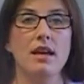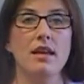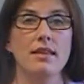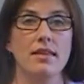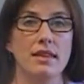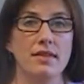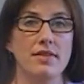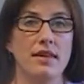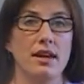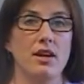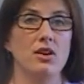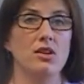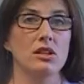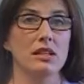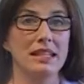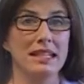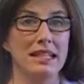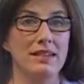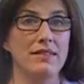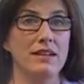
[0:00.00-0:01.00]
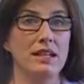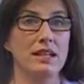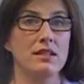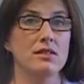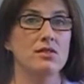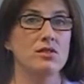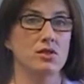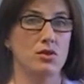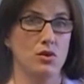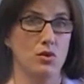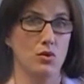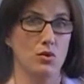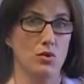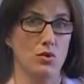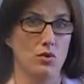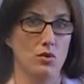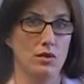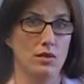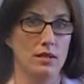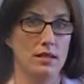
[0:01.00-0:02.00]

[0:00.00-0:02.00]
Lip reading: that they are leaving school.